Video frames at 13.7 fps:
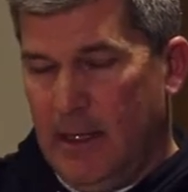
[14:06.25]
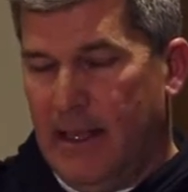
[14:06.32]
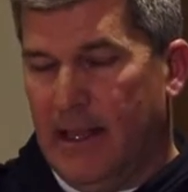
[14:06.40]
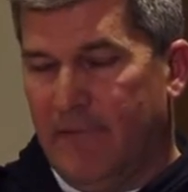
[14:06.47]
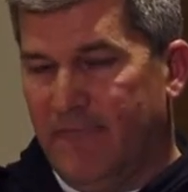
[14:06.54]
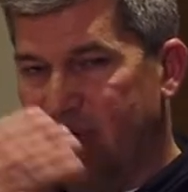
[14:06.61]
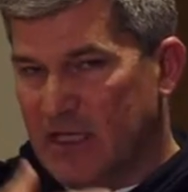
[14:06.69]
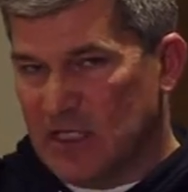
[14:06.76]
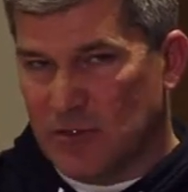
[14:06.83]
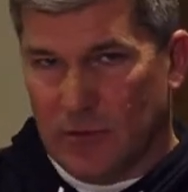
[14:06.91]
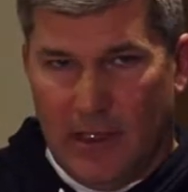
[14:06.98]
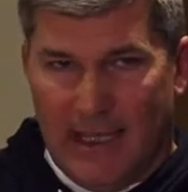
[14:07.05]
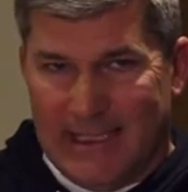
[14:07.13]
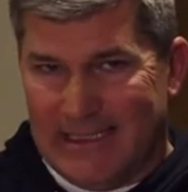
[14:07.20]
That
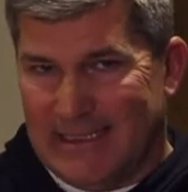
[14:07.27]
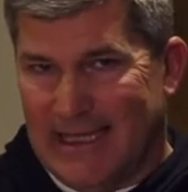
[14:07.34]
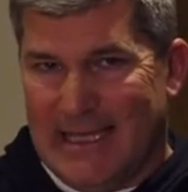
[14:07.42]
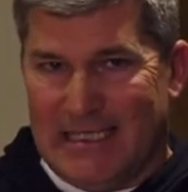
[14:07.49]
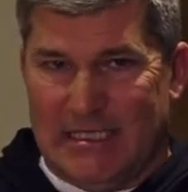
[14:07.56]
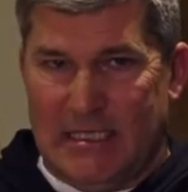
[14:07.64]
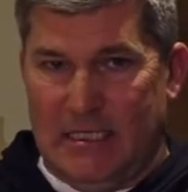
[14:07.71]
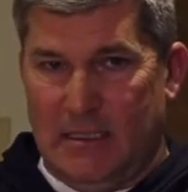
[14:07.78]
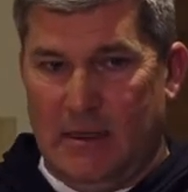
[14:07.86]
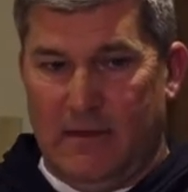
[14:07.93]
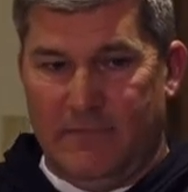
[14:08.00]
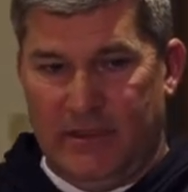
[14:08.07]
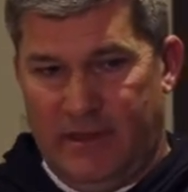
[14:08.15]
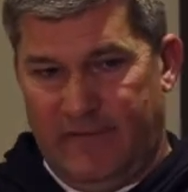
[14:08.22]
visualization
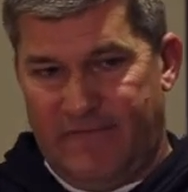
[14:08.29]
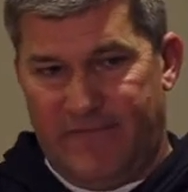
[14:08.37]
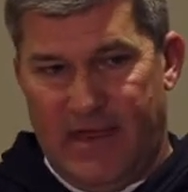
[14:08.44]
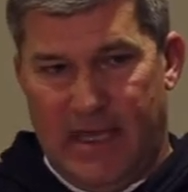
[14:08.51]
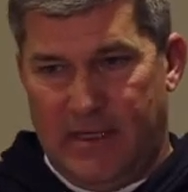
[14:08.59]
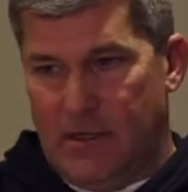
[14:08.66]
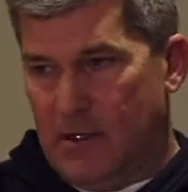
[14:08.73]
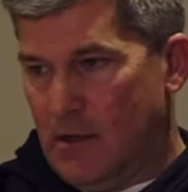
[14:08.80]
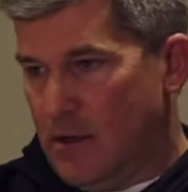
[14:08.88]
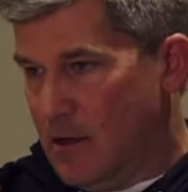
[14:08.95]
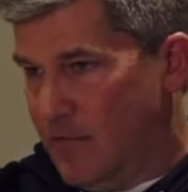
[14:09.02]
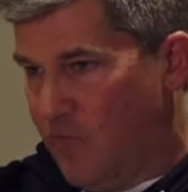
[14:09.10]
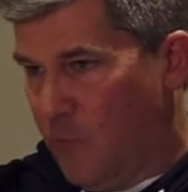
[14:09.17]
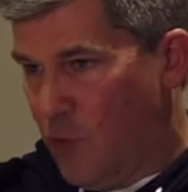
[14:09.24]
of a defender,
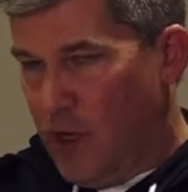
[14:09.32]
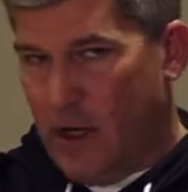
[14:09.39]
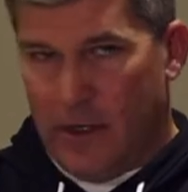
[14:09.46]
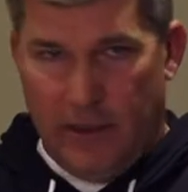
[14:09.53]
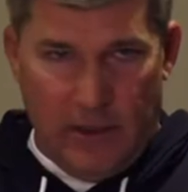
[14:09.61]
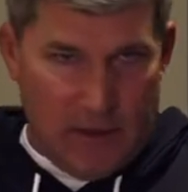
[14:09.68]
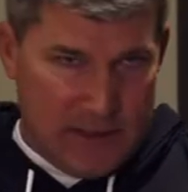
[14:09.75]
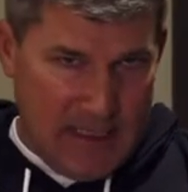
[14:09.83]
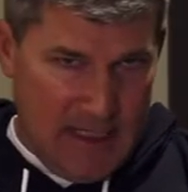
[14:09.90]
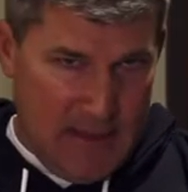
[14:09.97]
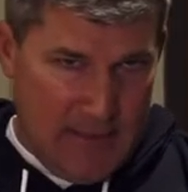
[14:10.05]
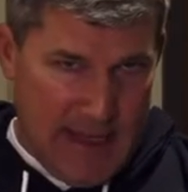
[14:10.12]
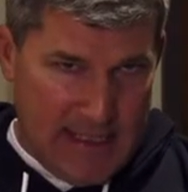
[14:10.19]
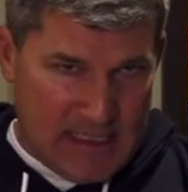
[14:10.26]
of where your
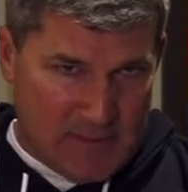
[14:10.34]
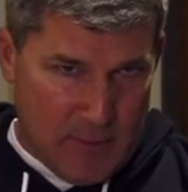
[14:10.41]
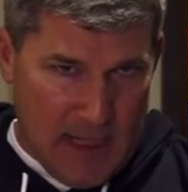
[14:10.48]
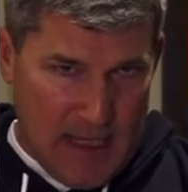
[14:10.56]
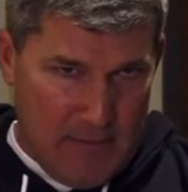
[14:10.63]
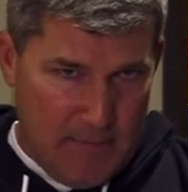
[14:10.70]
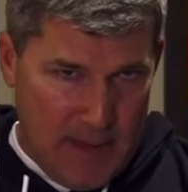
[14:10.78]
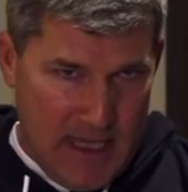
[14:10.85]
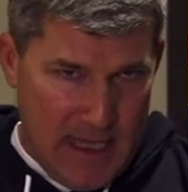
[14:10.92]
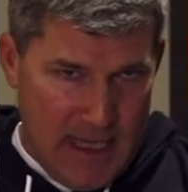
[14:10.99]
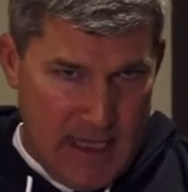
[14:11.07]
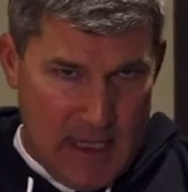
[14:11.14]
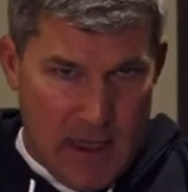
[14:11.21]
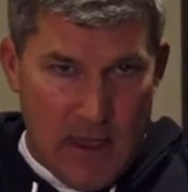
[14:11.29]
teammates might
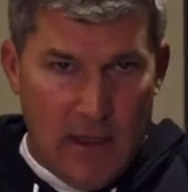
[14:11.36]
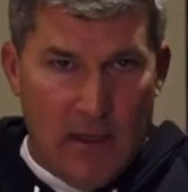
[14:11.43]
be